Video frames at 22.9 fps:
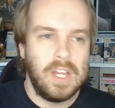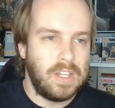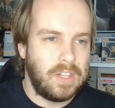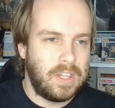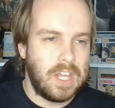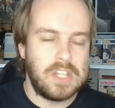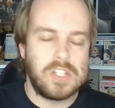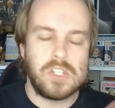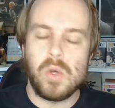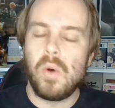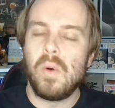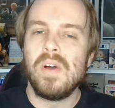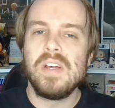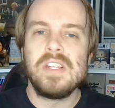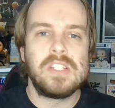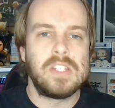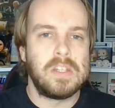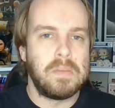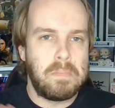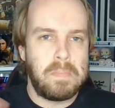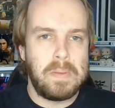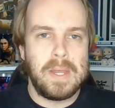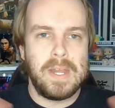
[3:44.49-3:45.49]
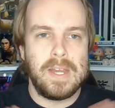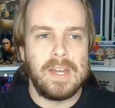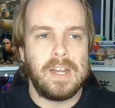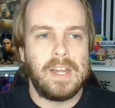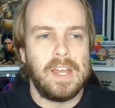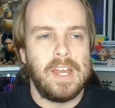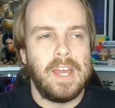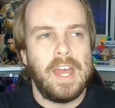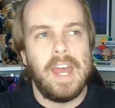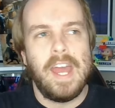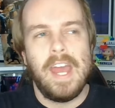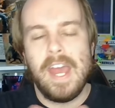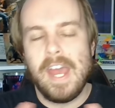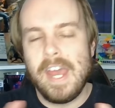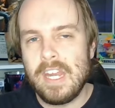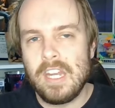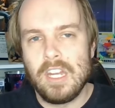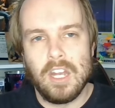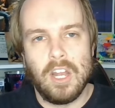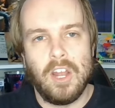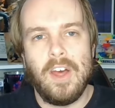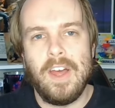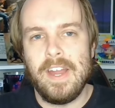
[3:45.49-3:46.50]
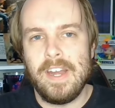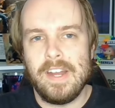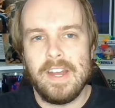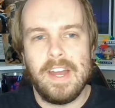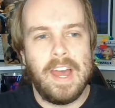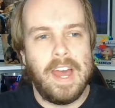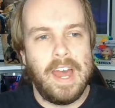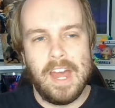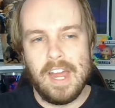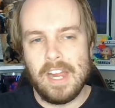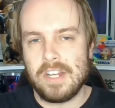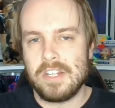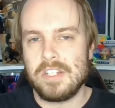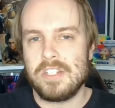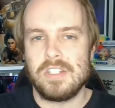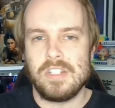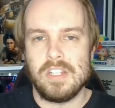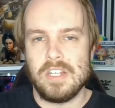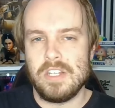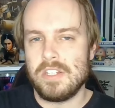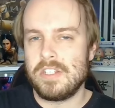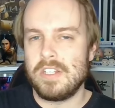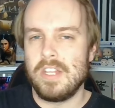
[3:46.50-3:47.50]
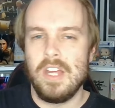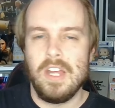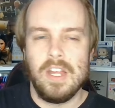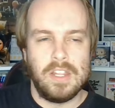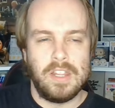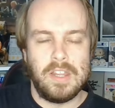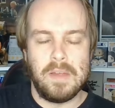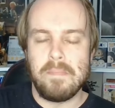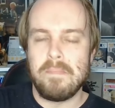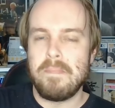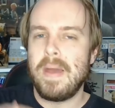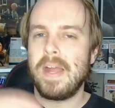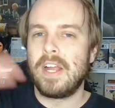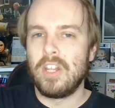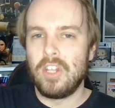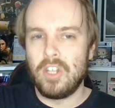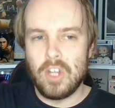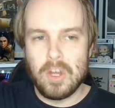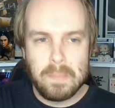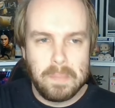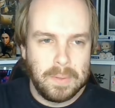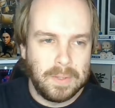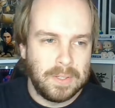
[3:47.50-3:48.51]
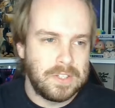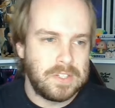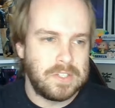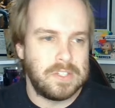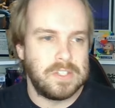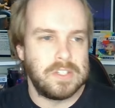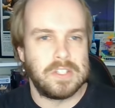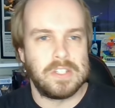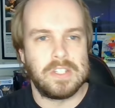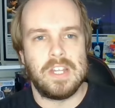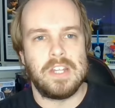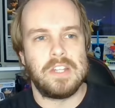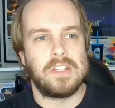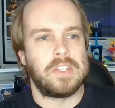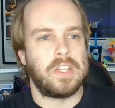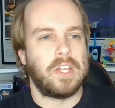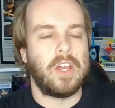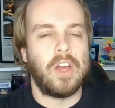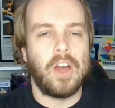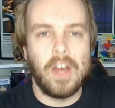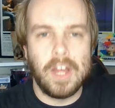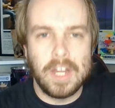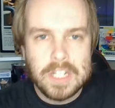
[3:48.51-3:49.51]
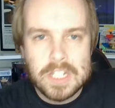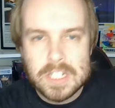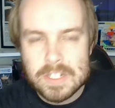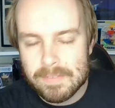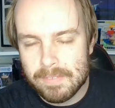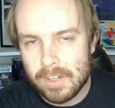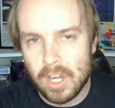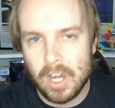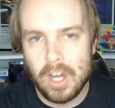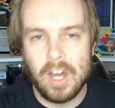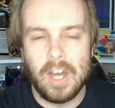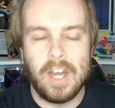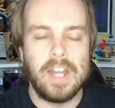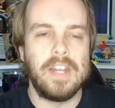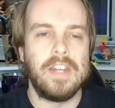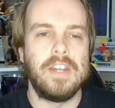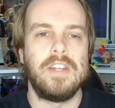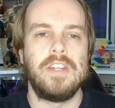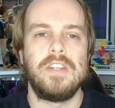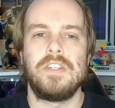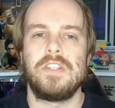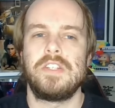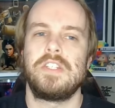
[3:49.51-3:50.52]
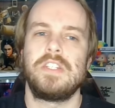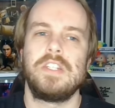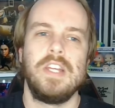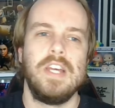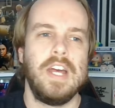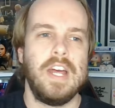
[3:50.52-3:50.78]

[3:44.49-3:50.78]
There's always the big headliner acts. There's the megalopolises. There's the Kinds of Kindness.